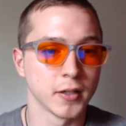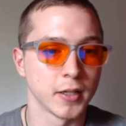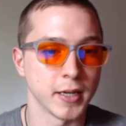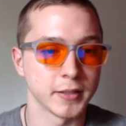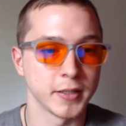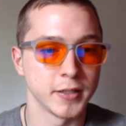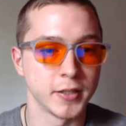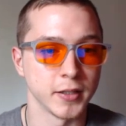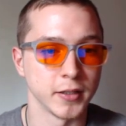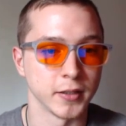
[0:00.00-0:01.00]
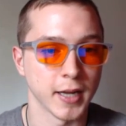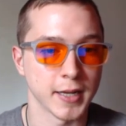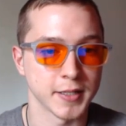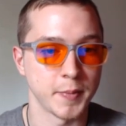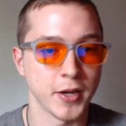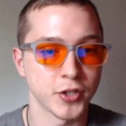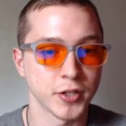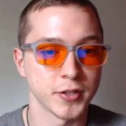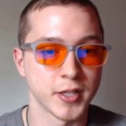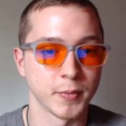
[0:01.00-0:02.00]
connected to
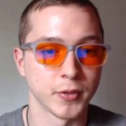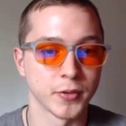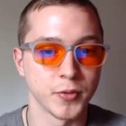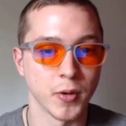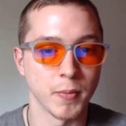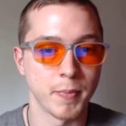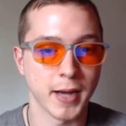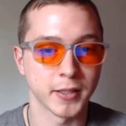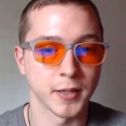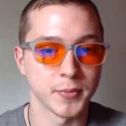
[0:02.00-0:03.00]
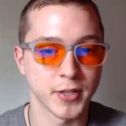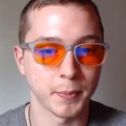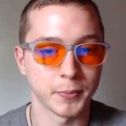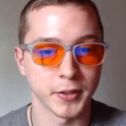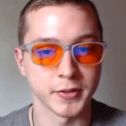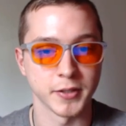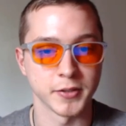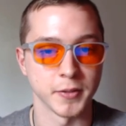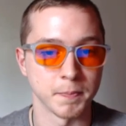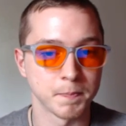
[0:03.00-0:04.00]
constipation, similar to a backed up septic
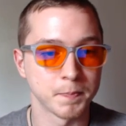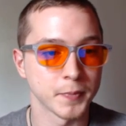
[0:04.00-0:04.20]
system.